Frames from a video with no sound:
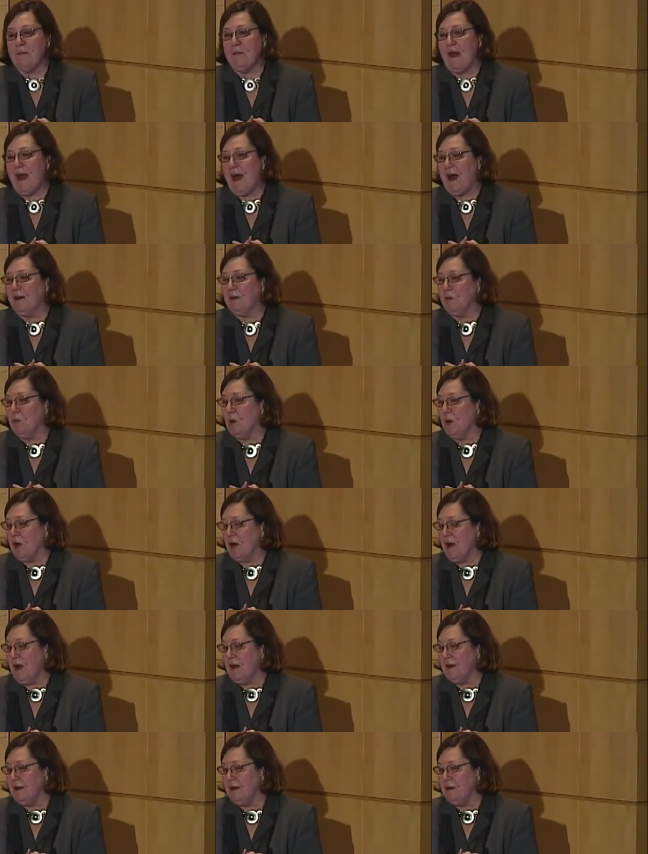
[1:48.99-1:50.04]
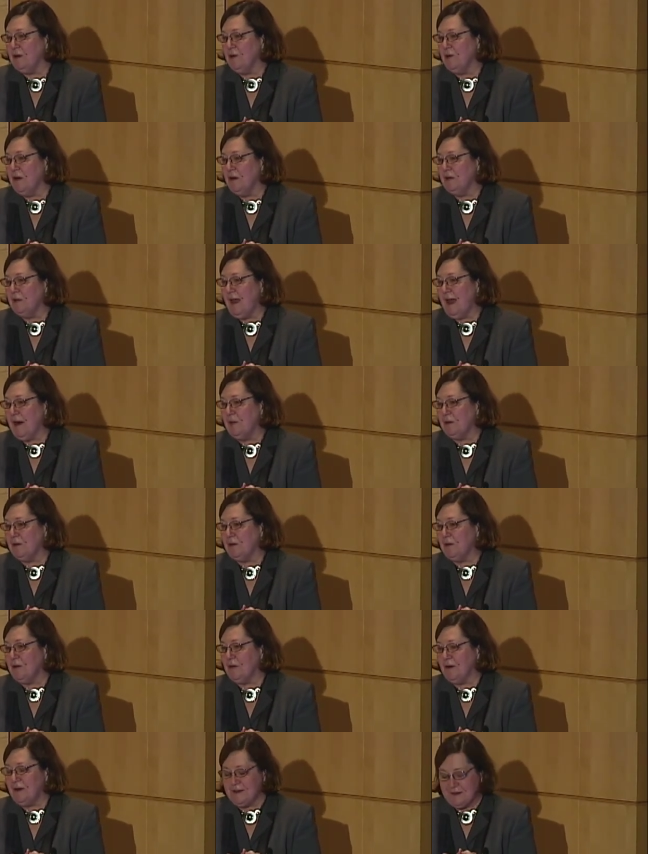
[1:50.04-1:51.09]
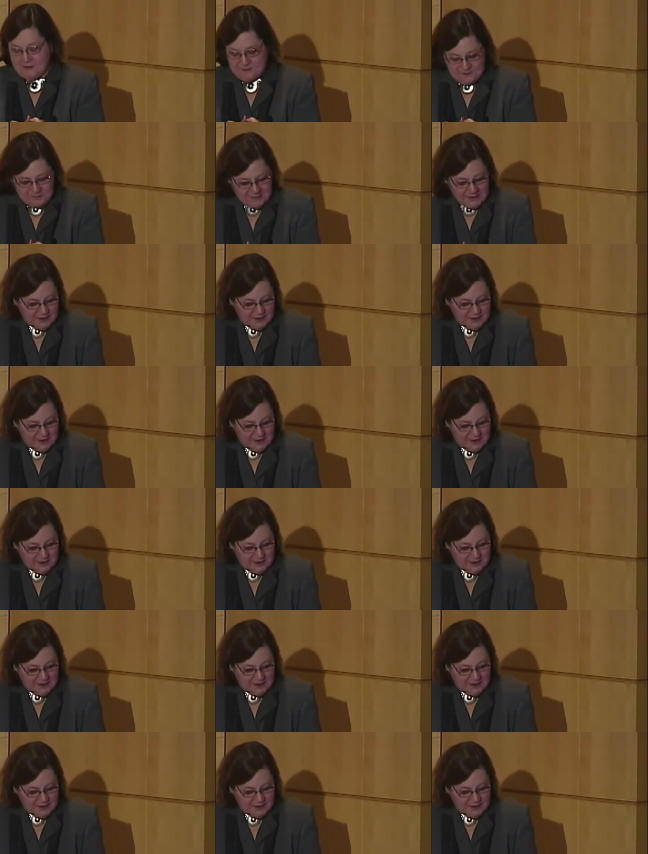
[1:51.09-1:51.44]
about and work on in your own laboratories.